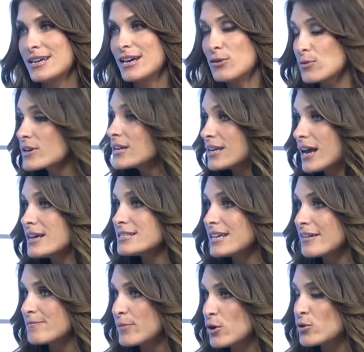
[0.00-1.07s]
It really does
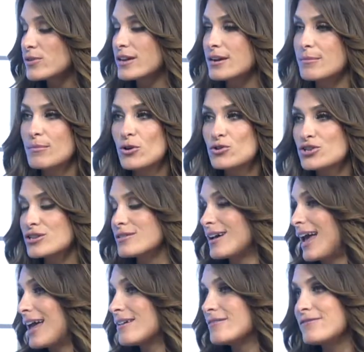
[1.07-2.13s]
have both an emotional
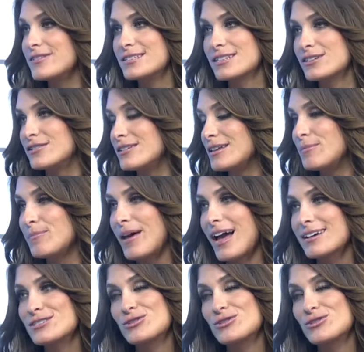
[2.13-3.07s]
and physical impact.